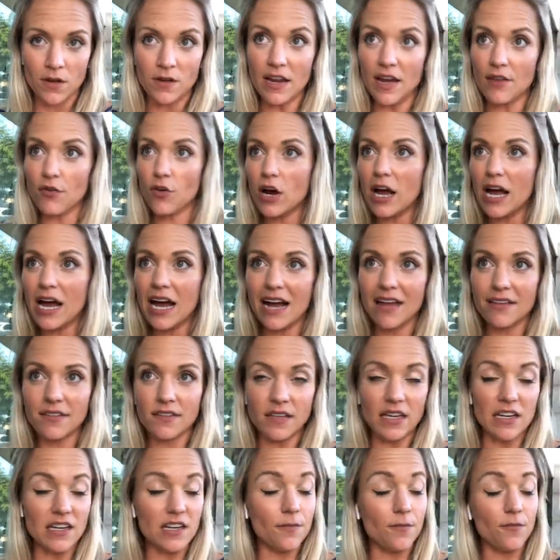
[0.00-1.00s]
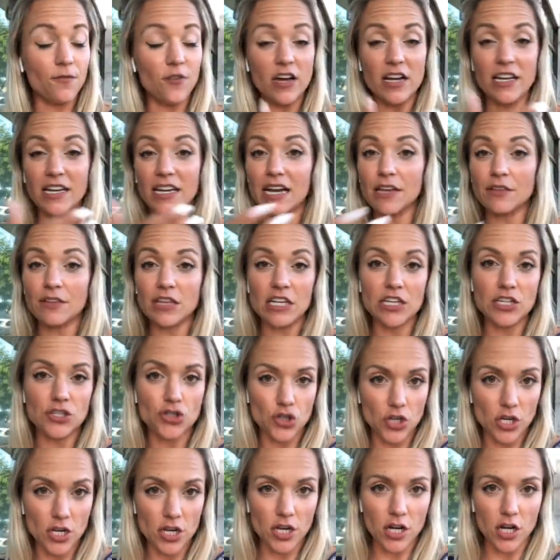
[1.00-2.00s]
never asked, end up finding out that he
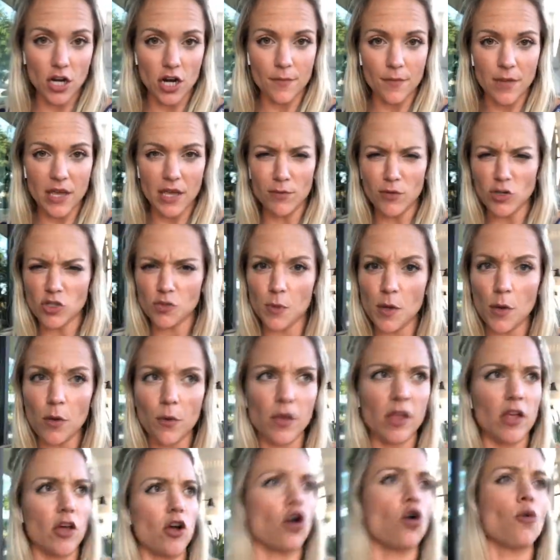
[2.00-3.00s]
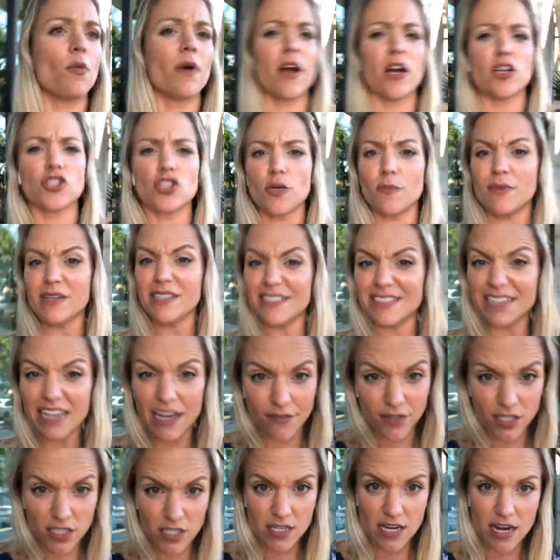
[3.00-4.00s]
cheated on me. And most people be like, oh my gosh, I'd be
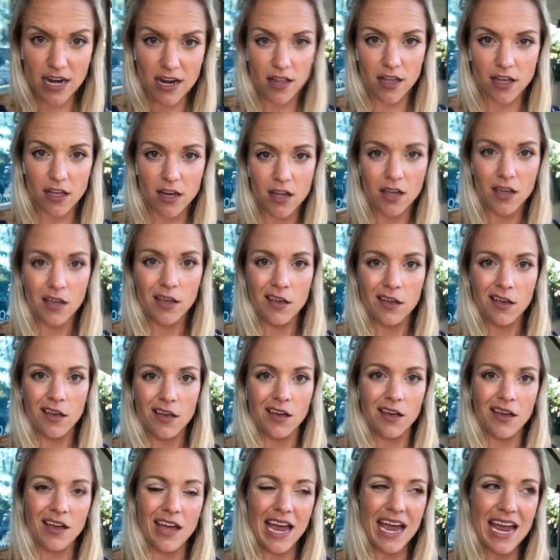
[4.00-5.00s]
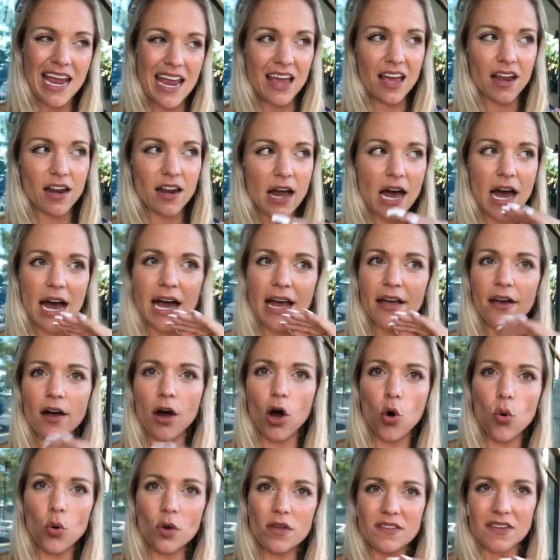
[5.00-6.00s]
devastated. And I
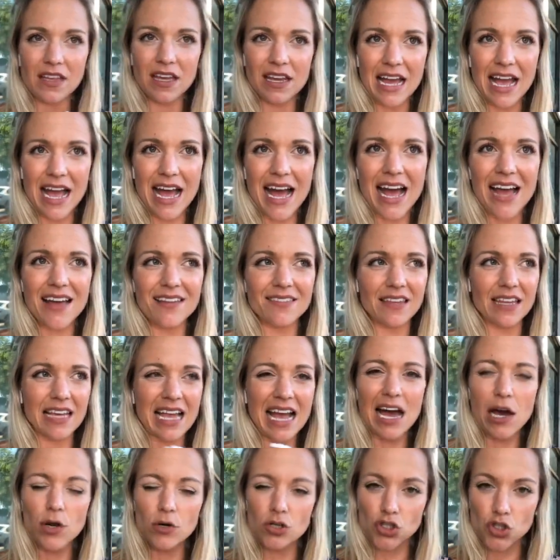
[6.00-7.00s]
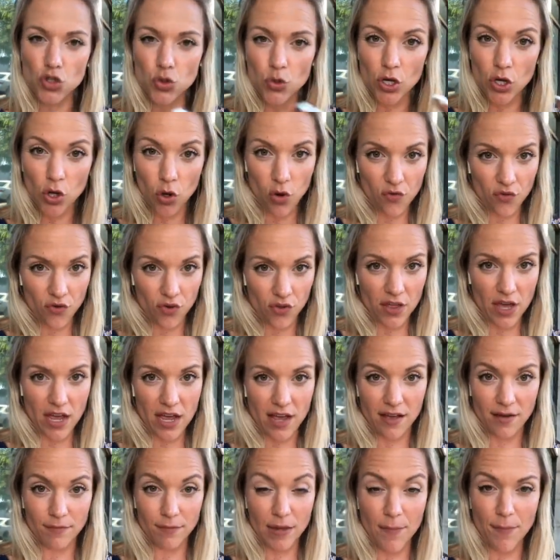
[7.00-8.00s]
always get asked, like, how did you get over
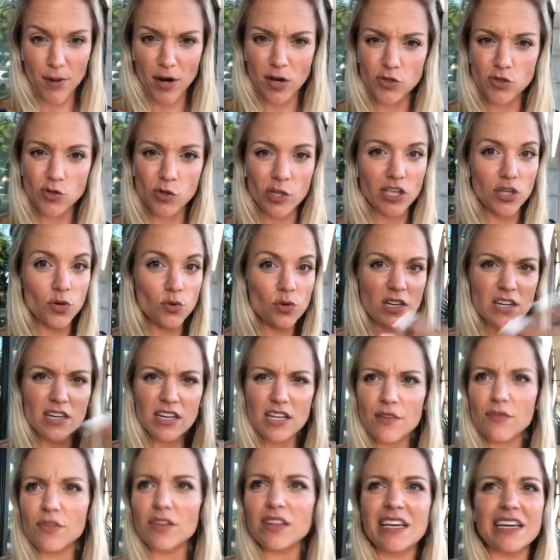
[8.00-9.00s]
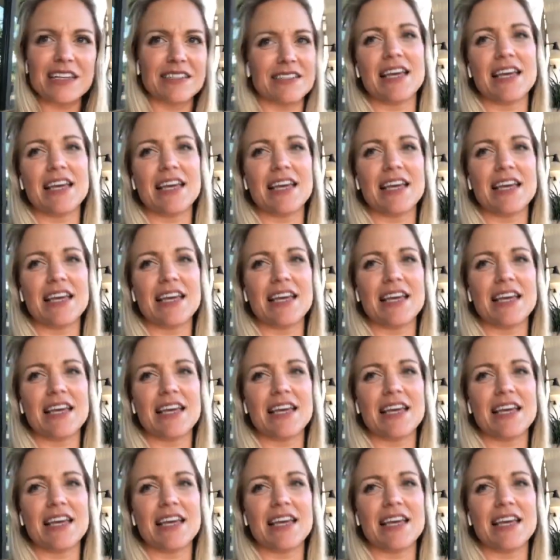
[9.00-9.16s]
that? My parents were like, you didn't even like